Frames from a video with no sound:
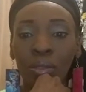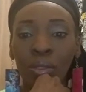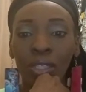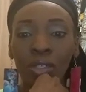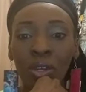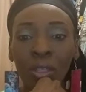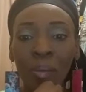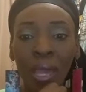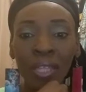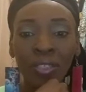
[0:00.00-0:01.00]
can you go
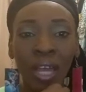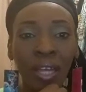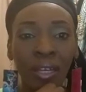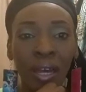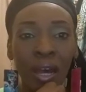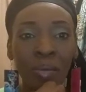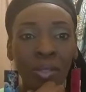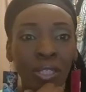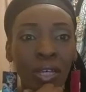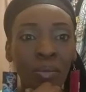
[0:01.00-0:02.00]
to Match.com
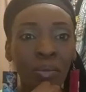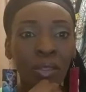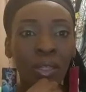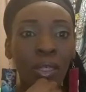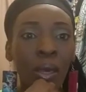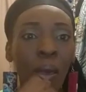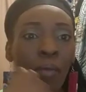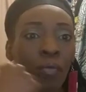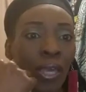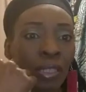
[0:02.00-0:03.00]
or something?
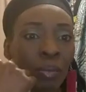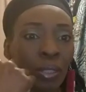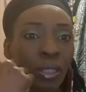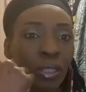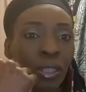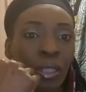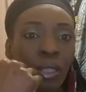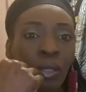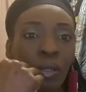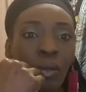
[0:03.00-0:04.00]
Facebook?
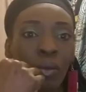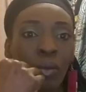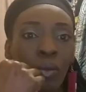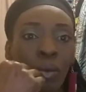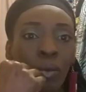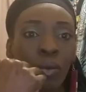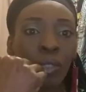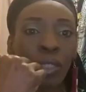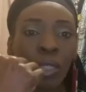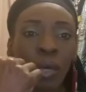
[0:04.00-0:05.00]

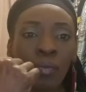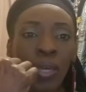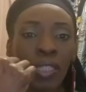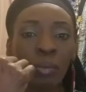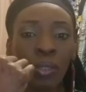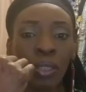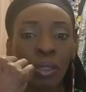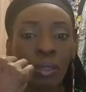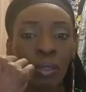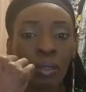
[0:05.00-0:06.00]
It's on
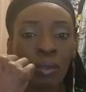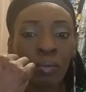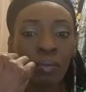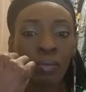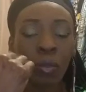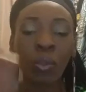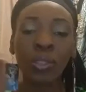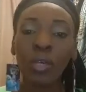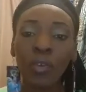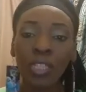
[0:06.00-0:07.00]
Facebook?
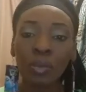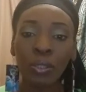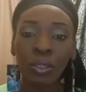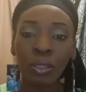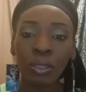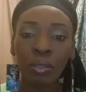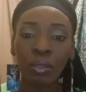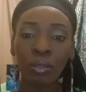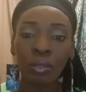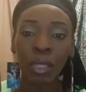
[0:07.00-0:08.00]
What's on Facebook?
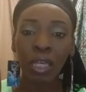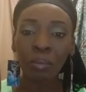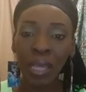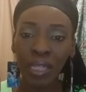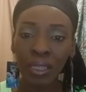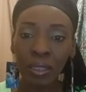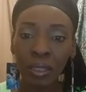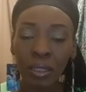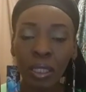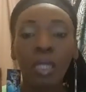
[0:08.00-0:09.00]

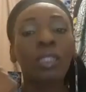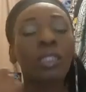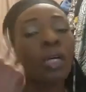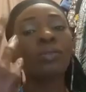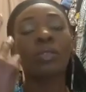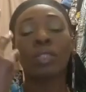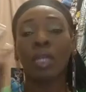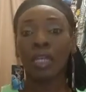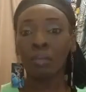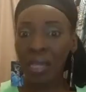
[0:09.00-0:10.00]
Inmates? Don't
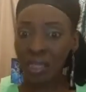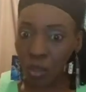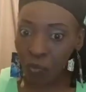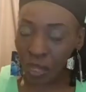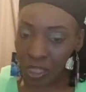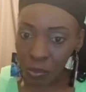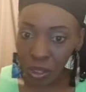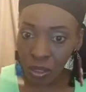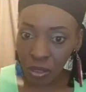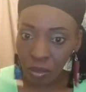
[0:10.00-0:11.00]
the inmates on
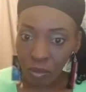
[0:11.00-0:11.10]
Facebook?